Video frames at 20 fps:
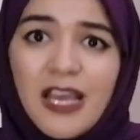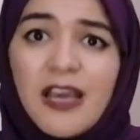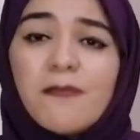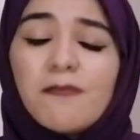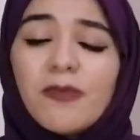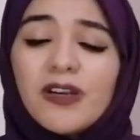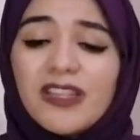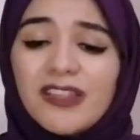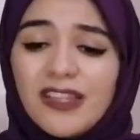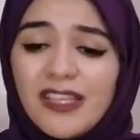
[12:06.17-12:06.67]

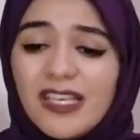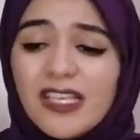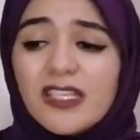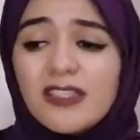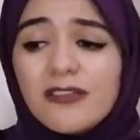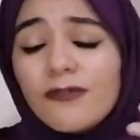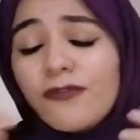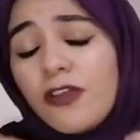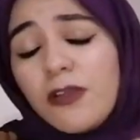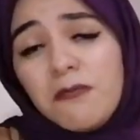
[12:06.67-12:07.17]
but these
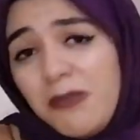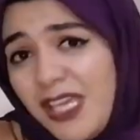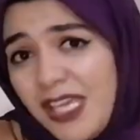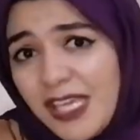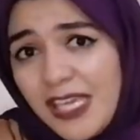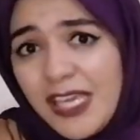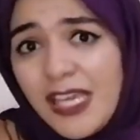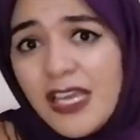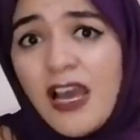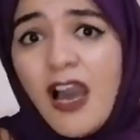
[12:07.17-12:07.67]
for
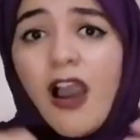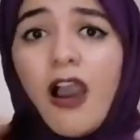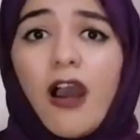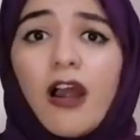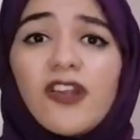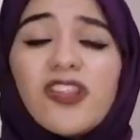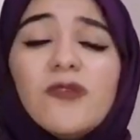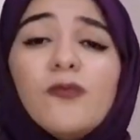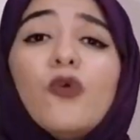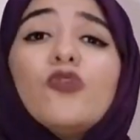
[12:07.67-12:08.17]
me
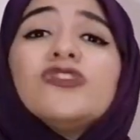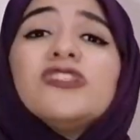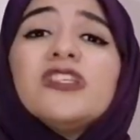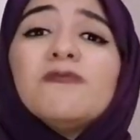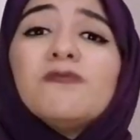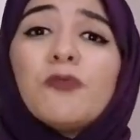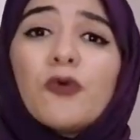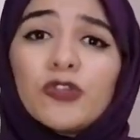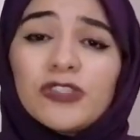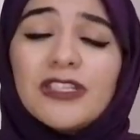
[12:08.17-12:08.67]
are the most
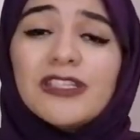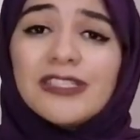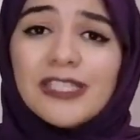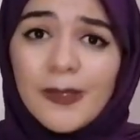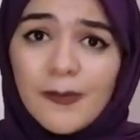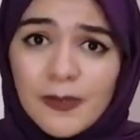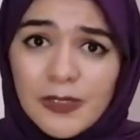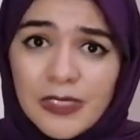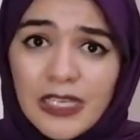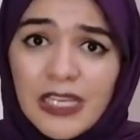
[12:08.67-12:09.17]
important
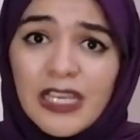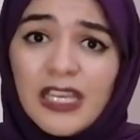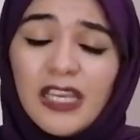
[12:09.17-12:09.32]
tips.